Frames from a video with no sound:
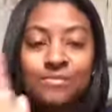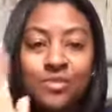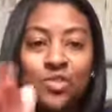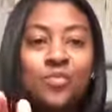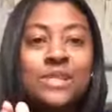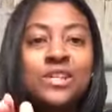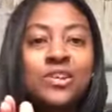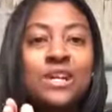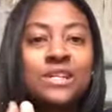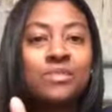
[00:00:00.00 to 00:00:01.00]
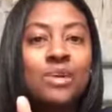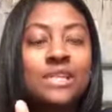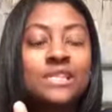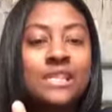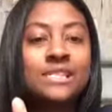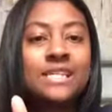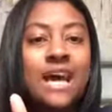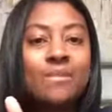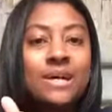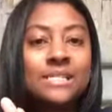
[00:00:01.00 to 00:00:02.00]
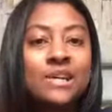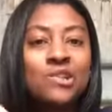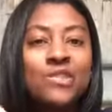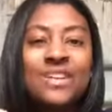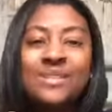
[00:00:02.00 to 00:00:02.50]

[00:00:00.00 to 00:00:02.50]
truth be told, I could have probably changed the tire myself.